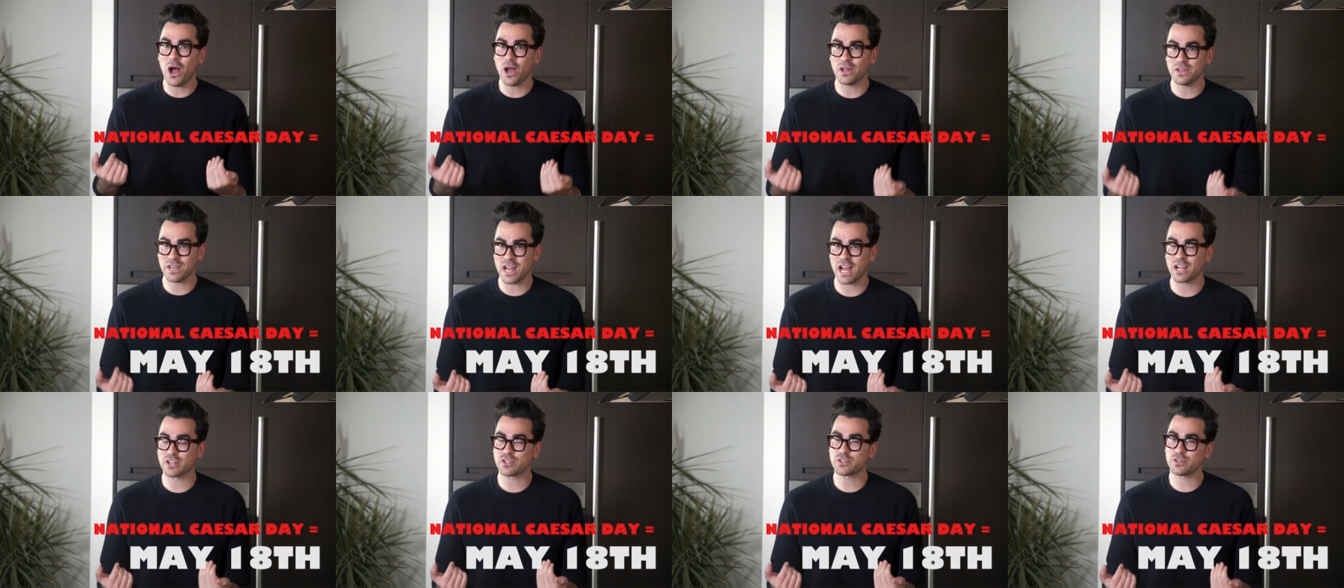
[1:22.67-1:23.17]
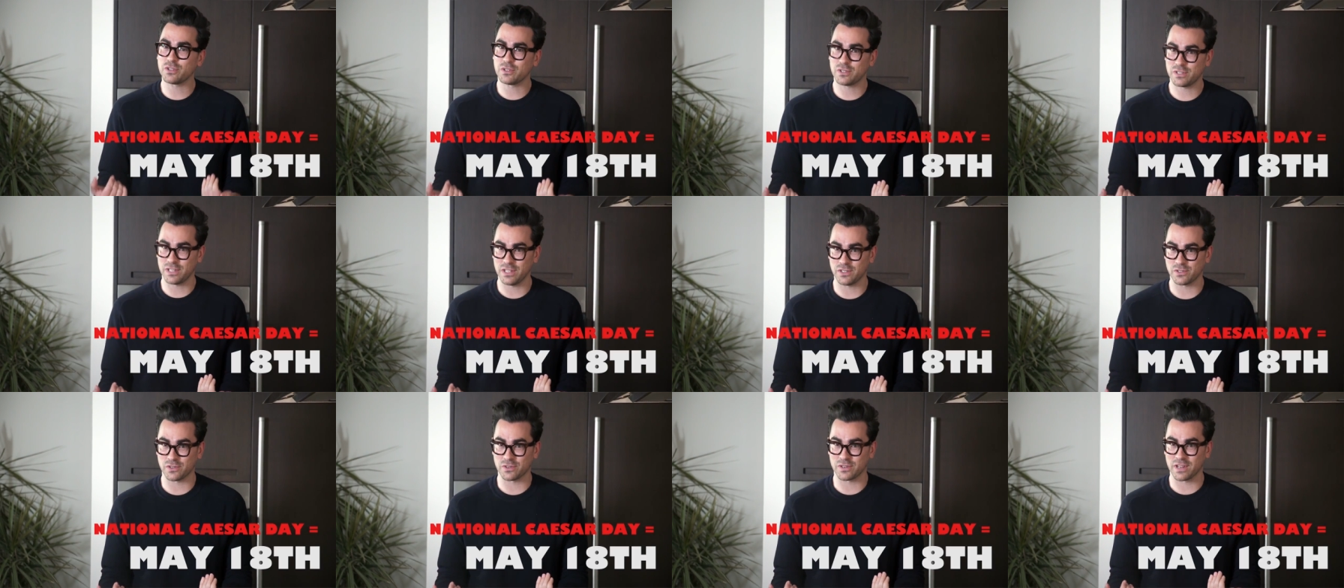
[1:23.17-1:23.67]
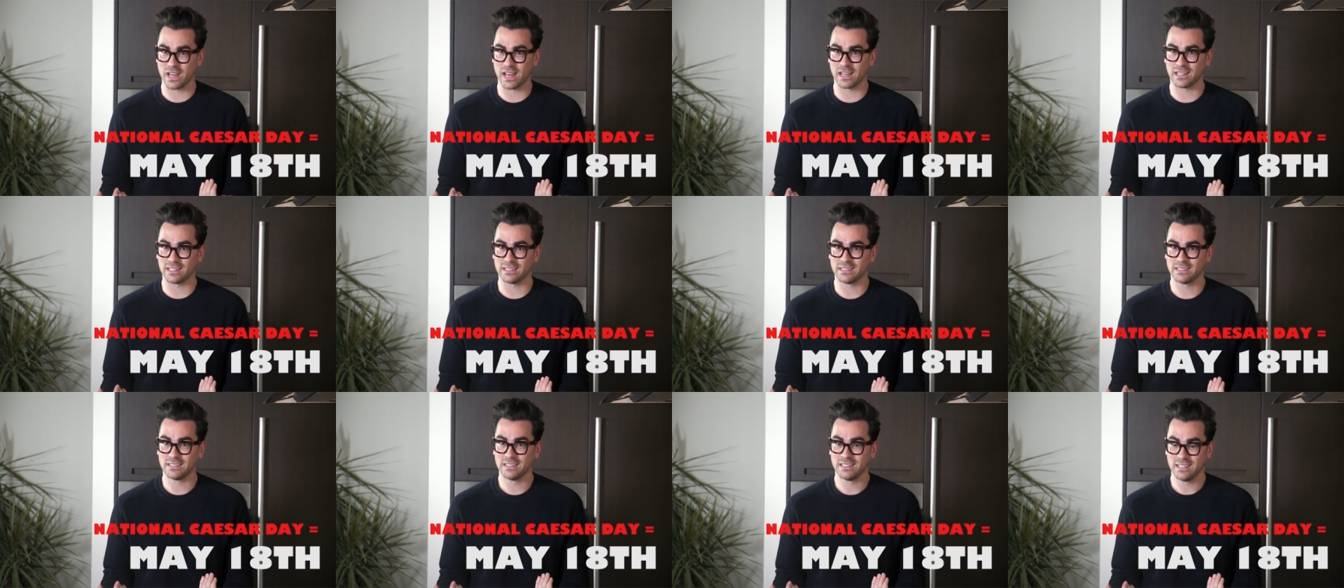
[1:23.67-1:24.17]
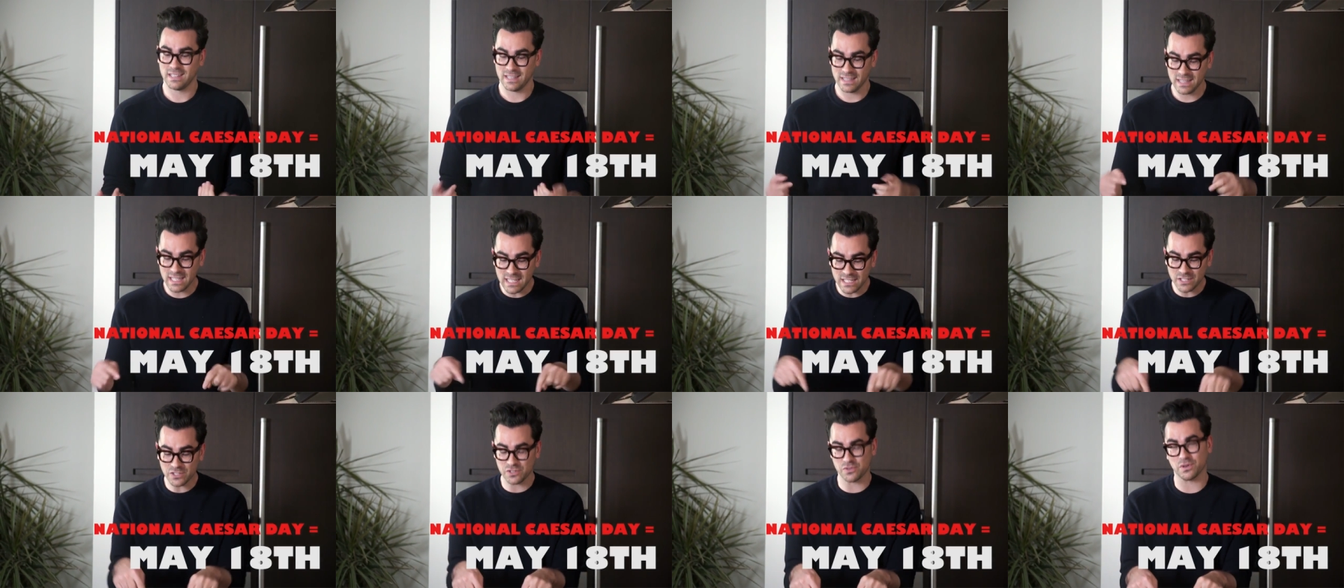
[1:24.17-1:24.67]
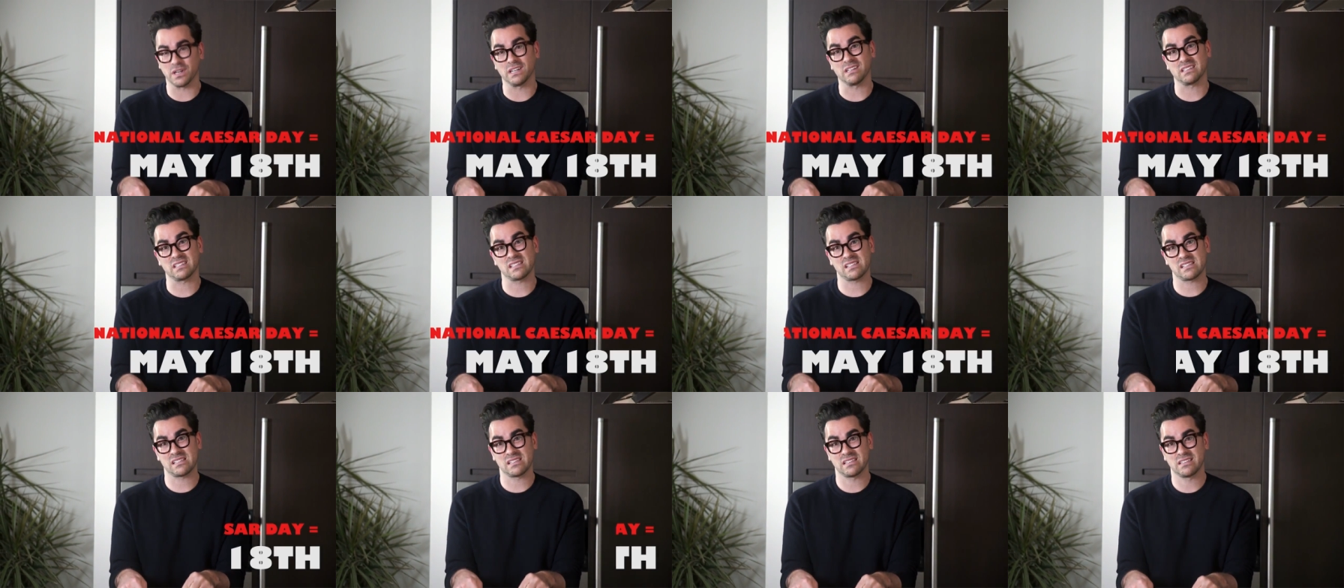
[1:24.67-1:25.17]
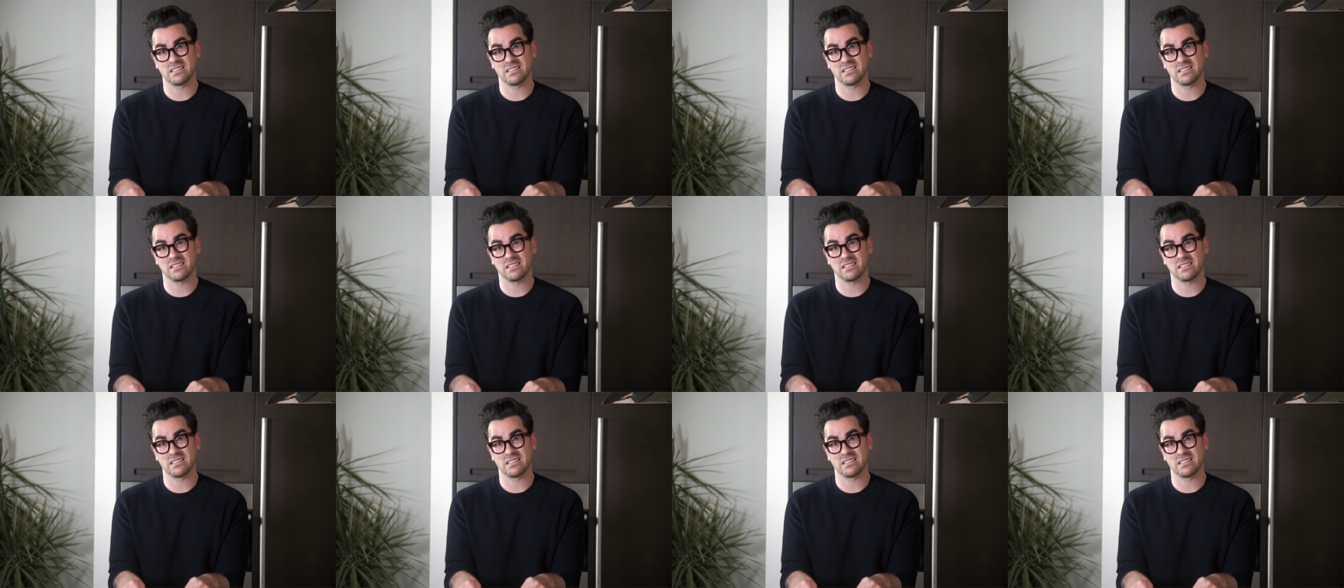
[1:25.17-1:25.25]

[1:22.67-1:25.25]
on National Caesar Day. These drinks.